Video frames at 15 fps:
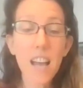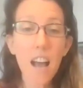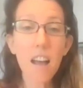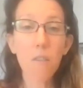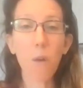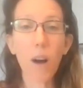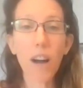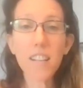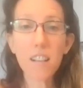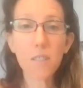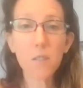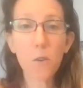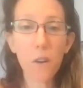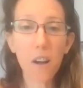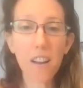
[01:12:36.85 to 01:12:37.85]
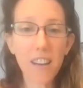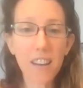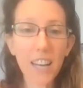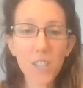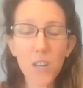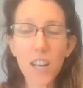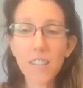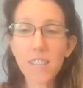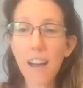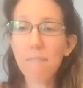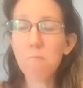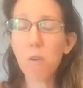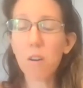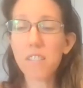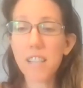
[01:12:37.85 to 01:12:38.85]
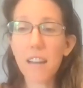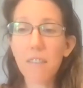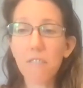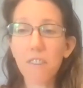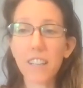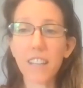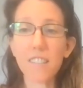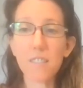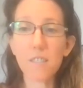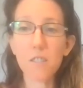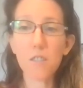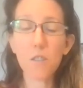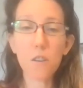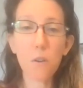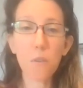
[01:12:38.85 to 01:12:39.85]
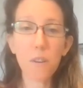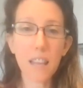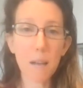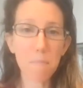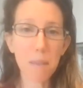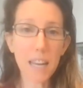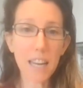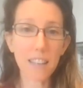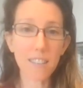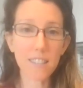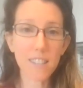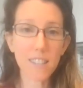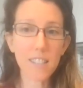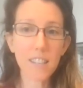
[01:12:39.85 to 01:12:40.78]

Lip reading: Why? So nightshades have more savoriness. Do you know what that means?